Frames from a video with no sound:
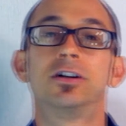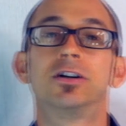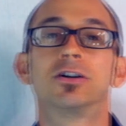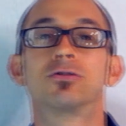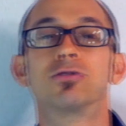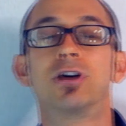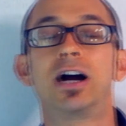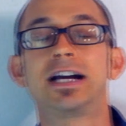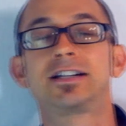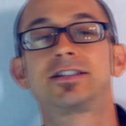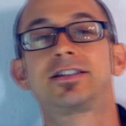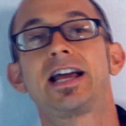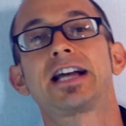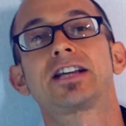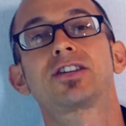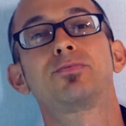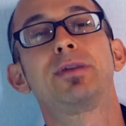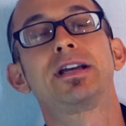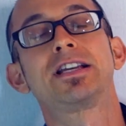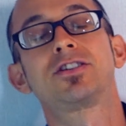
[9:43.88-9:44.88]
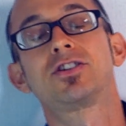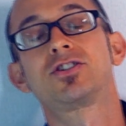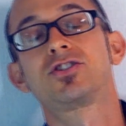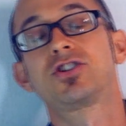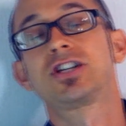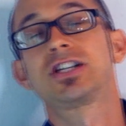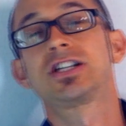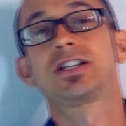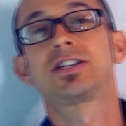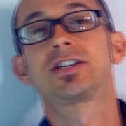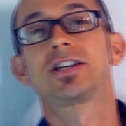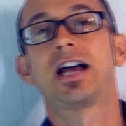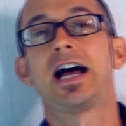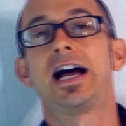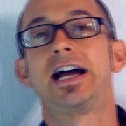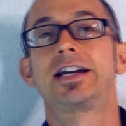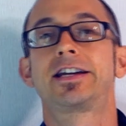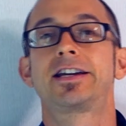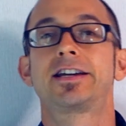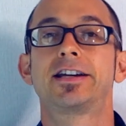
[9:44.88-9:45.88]
write text messages,
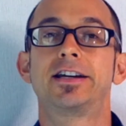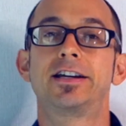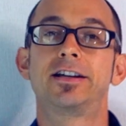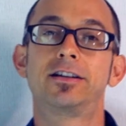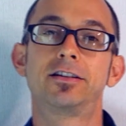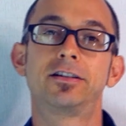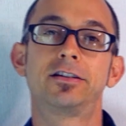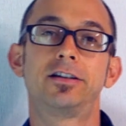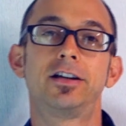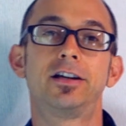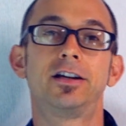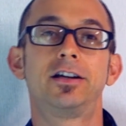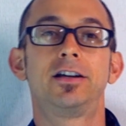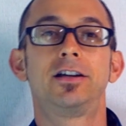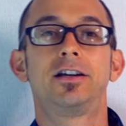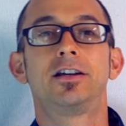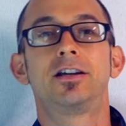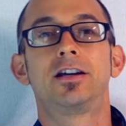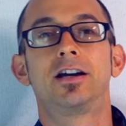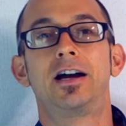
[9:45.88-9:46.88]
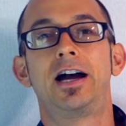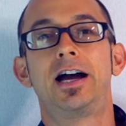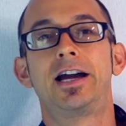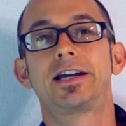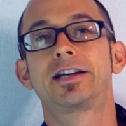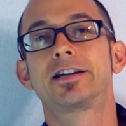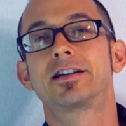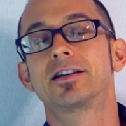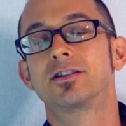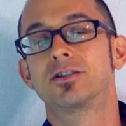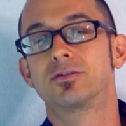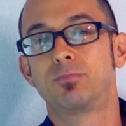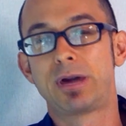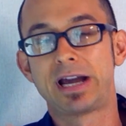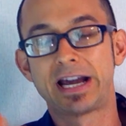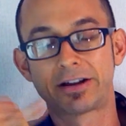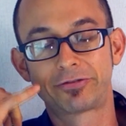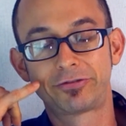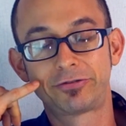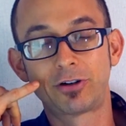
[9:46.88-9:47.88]
I can
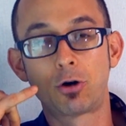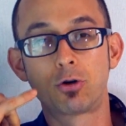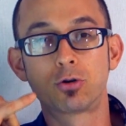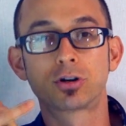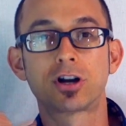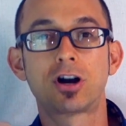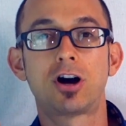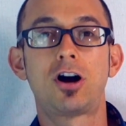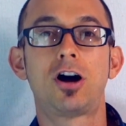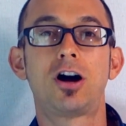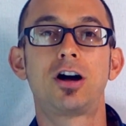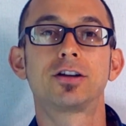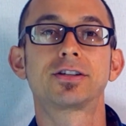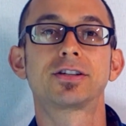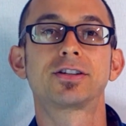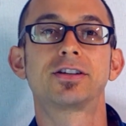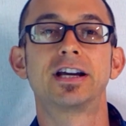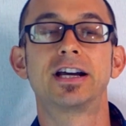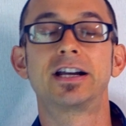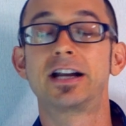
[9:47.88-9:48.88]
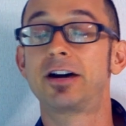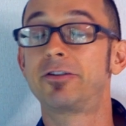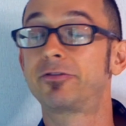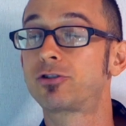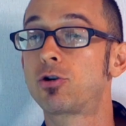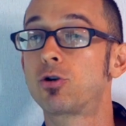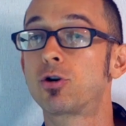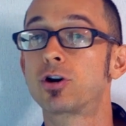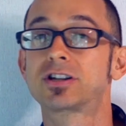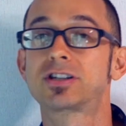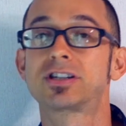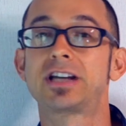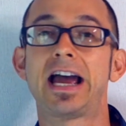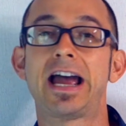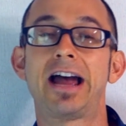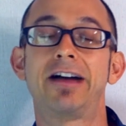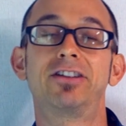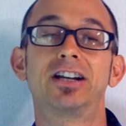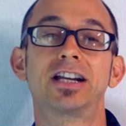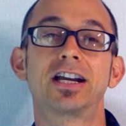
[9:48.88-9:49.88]
make phone calls, and of course I
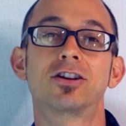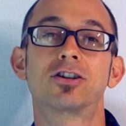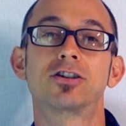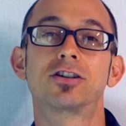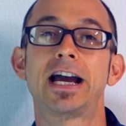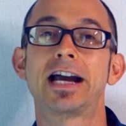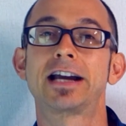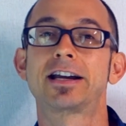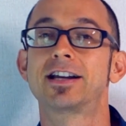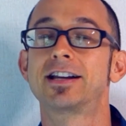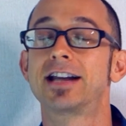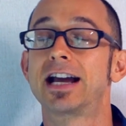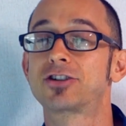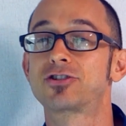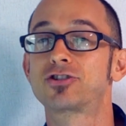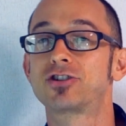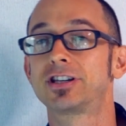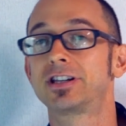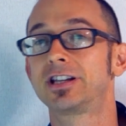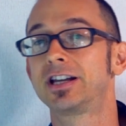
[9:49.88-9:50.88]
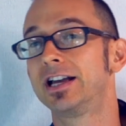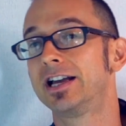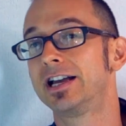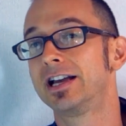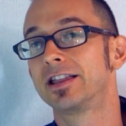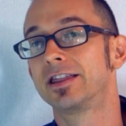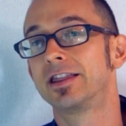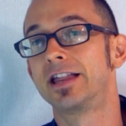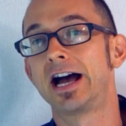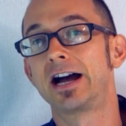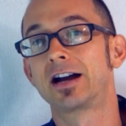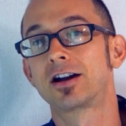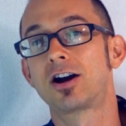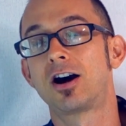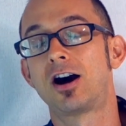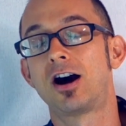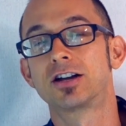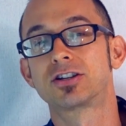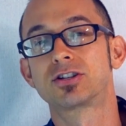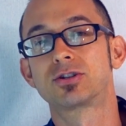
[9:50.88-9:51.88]
have an internet connection that
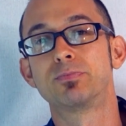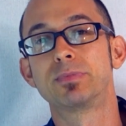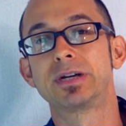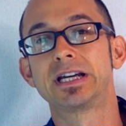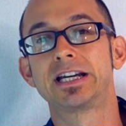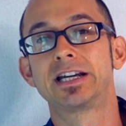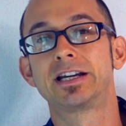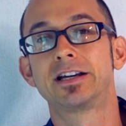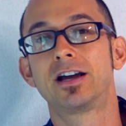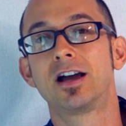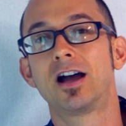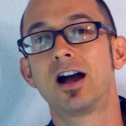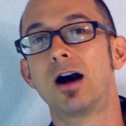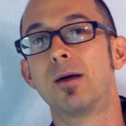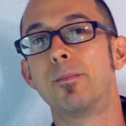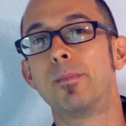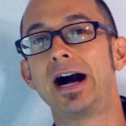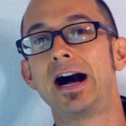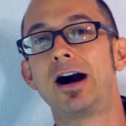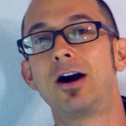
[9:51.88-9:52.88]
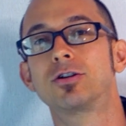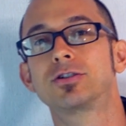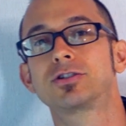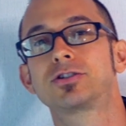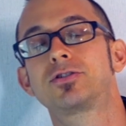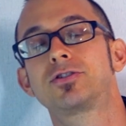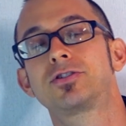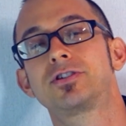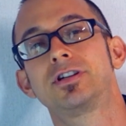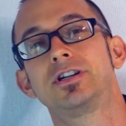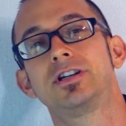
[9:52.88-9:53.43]
costs me about